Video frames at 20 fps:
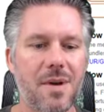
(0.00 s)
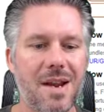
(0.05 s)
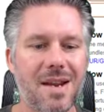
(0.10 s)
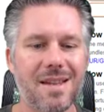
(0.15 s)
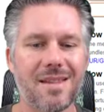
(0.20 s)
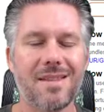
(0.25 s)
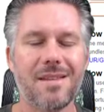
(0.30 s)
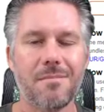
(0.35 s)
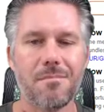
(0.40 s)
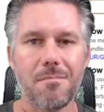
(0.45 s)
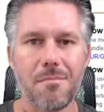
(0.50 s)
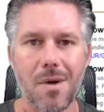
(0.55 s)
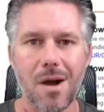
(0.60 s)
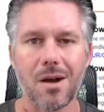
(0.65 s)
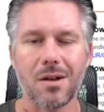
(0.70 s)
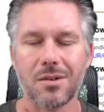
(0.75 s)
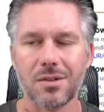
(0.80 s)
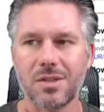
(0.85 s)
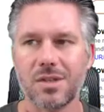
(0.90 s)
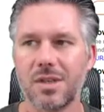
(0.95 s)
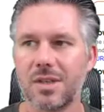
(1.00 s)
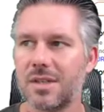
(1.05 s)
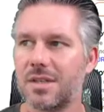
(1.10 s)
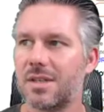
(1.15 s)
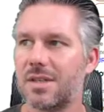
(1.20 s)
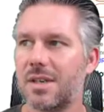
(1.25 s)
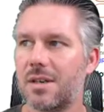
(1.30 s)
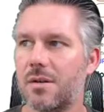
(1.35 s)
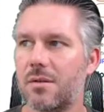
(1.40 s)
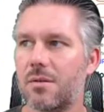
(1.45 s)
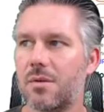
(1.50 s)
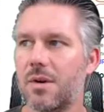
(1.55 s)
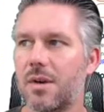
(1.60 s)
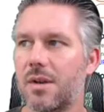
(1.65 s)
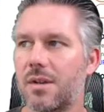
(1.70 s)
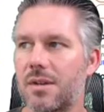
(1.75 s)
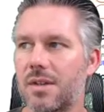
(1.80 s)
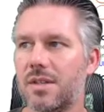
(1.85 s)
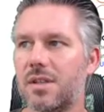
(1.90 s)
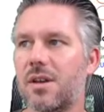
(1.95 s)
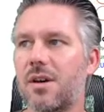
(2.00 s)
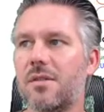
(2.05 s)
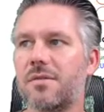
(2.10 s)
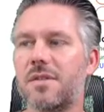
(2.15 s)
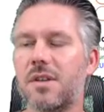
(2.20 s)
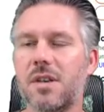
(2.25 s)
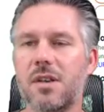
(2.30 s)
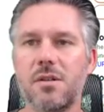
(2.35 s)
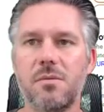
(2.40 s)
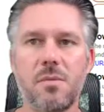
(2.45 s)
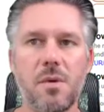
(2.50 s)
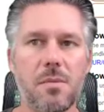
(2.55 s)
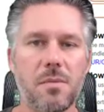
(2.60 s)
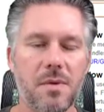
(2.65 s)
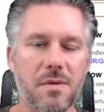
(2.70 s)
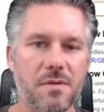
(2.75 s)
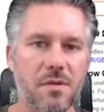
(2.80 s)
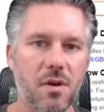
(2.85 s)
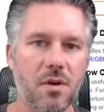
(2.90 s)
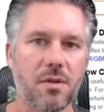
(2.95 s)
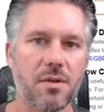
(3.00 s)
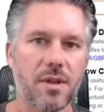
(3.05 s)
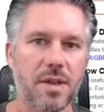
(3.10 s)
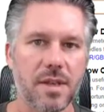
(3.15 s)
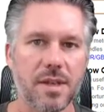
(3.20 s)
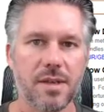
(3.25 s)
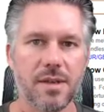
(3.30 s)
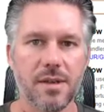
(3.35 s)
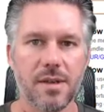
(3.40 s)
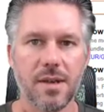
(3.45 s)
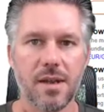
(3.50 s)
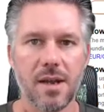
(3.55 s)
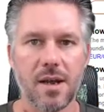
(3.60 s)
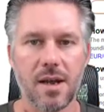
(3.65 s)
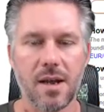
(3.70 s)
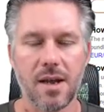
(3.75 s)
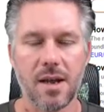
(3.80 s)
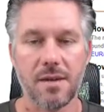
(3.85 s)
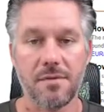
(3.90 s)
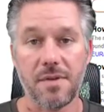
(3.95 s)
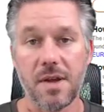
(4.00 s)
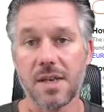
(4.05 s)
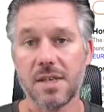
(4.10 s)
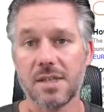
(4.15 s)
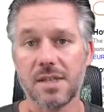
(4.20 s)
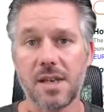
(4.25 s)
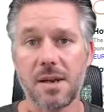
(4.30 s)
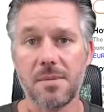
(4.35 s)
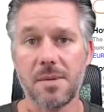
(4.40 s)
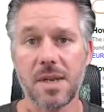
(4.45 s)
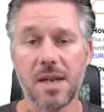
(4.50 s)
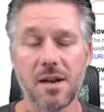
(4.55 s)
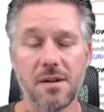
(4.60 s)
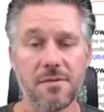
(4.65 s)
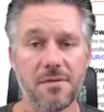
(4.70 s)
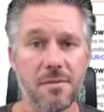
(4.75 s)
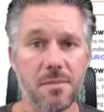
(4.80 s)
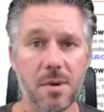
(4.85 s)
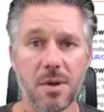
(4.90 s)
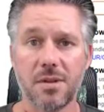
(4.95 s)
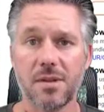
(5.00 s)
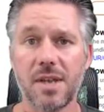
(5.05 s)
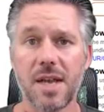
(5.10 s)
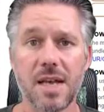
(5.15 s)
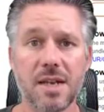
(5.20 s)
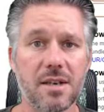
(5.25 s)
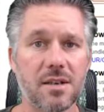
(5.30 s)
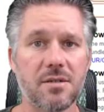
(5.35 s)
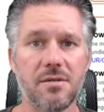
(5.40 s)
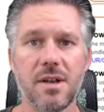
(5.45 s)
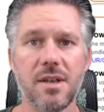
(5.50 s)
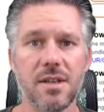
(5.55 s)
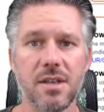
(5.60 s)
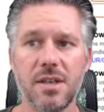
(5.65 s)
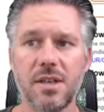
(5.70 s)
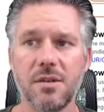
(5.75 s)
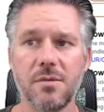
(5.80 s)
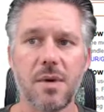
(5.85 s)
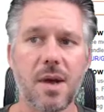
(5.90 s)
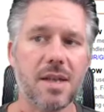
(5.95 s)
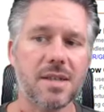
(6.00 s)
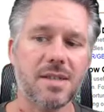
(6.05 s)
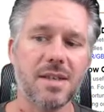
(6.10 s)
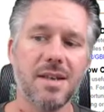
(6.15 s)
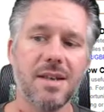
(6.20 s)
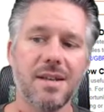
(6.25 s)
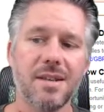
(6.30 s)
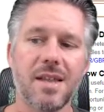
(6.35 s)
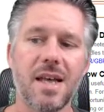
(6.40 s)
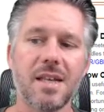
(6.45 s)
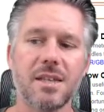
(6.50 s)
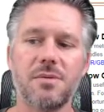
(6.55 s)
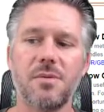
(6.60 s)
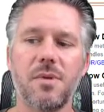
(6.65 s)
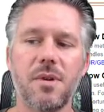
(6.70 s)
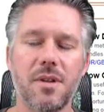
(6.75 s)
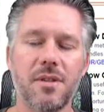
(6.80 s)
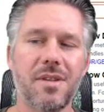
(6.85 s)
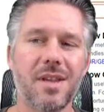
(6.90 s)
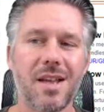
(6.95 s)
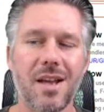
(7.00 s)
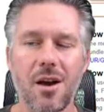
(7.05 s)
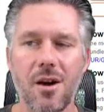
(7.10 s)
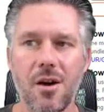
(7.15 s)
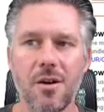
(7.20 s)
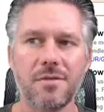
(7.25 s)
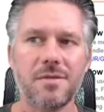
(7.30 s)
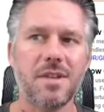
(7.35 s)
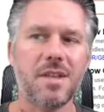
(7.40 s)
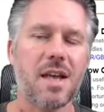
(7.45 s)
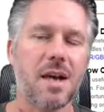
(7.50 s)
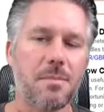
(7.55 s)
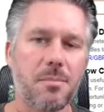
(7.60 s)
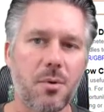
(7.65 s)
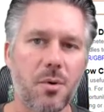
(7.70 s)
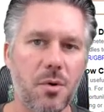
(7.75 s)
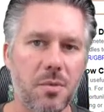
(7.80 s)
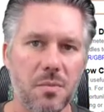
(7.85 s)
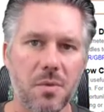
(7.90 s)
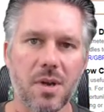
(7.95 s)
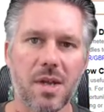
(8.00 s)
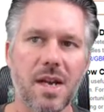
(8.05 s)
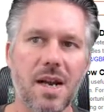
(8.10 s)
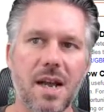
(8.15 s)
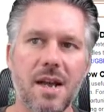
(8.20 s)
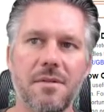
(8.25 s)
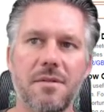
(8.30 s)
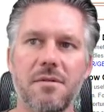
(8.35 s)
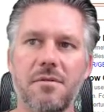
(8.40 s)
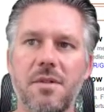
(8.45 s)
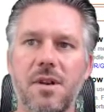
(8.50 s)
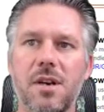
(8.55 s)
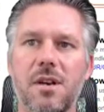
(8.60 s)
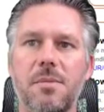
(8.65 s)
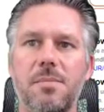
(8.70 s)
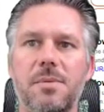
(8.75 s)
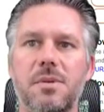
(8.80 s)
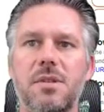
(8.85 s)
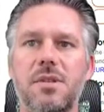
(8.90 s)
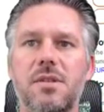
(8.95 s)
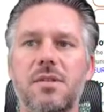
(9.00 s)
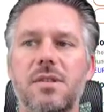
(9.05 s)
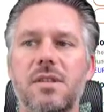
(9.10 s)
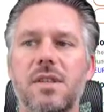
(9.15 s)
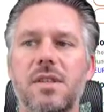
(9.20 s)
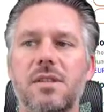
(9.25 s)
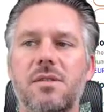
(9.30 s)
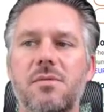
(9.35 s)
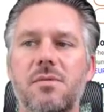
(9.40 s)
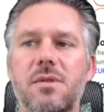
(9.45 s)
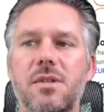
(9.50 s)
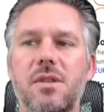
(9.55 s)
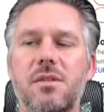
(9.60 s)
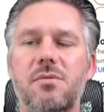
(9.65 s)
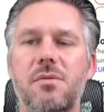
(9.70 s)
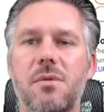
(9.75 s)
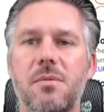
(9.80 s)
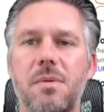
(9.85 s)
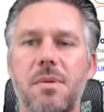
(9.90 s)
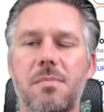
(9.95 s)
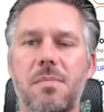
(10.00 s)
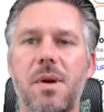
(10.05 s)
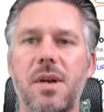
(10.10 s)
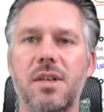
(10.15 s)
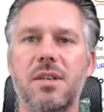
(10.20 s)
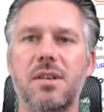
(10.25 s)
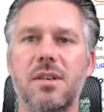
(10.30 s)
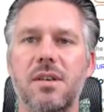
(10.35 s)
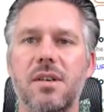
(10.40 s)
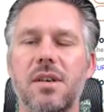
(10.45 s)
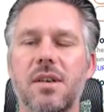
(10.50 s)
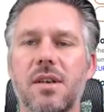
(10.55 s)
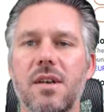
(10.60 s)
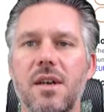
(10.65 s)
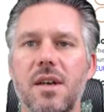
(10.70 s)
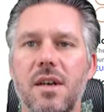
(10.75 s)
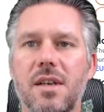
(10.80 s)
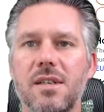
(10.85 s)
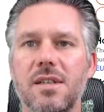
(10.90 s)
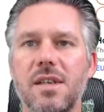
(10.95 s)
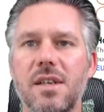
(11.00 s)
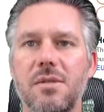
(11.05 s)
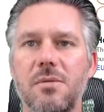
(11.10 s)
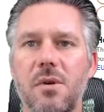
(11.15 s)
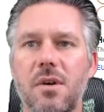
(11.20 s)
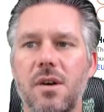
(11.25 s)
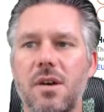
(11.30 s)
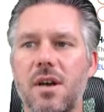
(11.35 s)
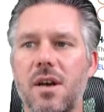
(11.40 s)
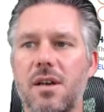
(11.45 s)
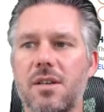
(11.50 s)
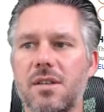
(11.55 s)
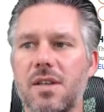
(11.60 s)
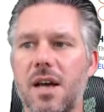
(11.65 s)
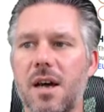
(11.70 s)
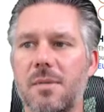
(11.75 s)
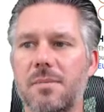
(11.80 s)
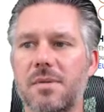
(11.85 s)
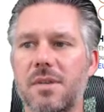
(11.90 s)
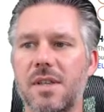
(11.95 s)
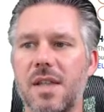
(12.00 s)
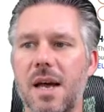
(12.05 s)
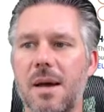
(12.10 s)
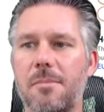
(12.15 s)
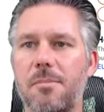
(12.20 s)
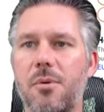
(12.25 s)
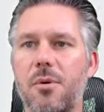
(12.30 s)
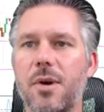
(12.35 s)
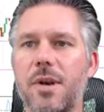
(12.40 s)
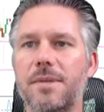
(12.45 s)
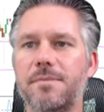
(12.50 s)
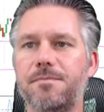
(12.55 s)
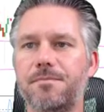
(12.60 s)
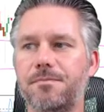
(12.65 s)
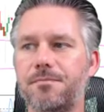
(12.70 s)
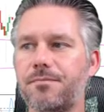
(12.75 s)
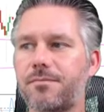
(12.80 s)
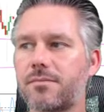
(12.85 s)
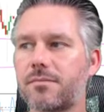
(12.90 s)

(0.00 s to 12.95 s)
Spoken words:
to do anything much until this afternoon when we've got the events coming out for both Canada and the US. That's when I think after that point we're going to have the real opportunities. So we just want to be patient and see what occurs up to that point.